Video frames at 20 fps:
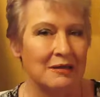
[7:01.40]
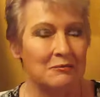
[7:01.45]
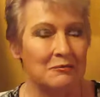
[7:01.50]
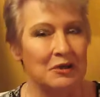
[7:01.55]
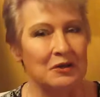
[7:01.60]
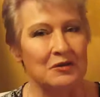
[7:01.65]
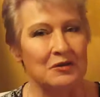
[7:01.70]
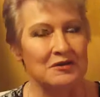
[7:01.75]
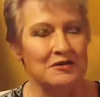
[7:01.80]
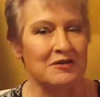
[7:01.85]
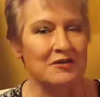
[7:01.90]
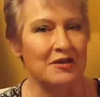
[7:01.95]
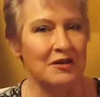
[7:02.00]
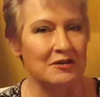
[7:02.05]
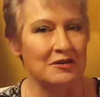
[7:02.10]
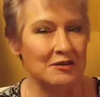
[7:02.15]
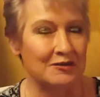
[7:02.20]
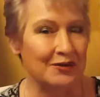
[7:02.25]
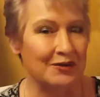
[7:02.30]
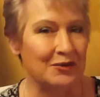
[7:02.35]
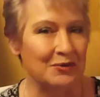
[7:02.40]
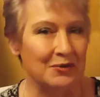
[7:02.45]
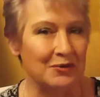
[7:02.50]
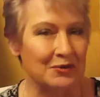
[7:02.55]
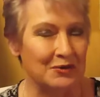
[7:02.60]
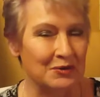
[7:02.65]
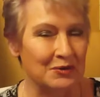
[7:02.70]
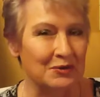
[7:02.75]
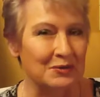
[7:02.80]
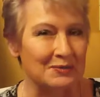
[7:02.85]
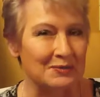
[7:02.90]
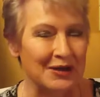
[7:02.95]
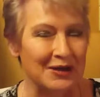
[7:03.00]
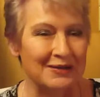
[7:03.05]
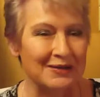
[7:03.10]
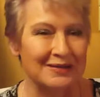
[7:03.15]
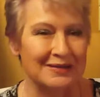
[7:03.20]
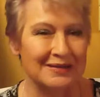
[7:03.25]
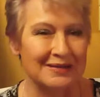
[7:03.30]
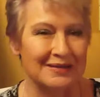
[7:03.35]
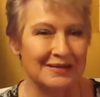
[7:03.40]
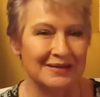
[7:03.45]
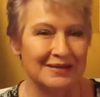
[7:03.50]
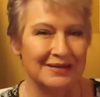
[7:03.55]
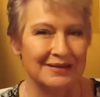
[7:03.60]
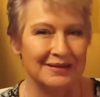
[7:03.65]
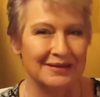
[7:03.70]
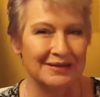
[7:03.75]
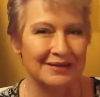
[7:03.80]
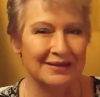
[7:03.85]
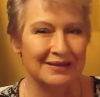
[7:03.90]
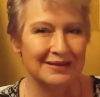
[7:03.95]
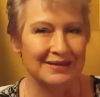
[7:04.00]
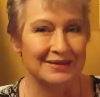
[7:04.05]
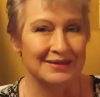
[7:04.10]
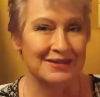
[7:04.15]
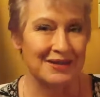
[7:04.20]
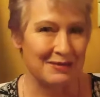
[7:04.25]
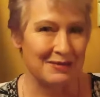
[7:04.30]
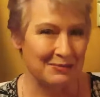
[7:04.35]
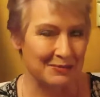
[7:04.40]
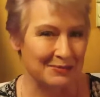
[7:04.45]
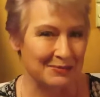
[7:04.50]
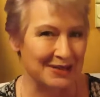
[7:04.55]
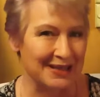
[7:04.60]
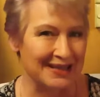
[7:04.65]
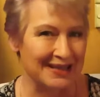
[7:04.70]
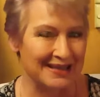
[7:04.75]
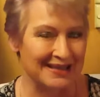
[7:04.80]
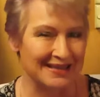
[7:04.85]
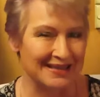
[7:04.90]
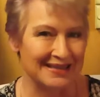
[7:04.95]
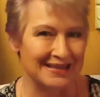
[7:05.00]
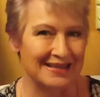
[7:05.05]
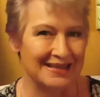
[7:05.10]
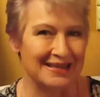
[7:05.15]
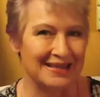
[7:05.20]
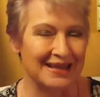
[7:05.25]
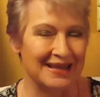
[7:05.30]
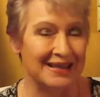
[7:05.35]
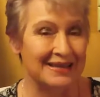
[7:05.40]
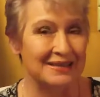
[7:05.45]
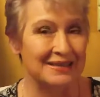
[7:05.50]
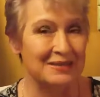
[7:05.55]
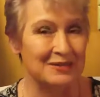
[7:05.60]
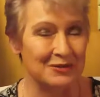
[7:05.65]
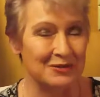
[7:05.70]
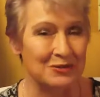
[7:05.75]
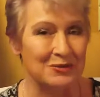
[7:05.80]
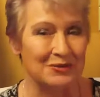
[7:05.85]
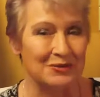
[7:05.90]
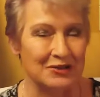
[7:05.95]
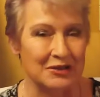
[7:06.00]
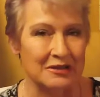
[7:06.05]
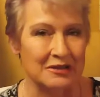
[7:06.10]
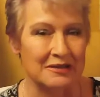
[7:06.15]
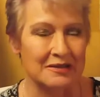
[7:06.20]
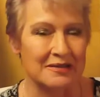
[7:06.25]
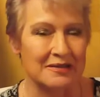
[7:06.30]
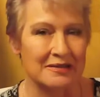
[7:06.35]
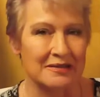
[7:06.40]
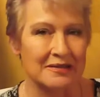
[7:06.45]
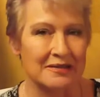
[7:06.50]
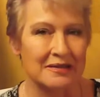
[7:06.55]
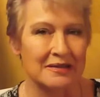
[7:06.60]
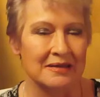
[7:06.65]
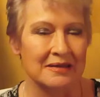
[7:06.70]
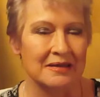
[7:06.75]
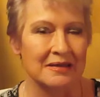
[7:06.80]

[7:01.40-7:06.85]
And because of those feel-good hormones, dopamines and endorphins,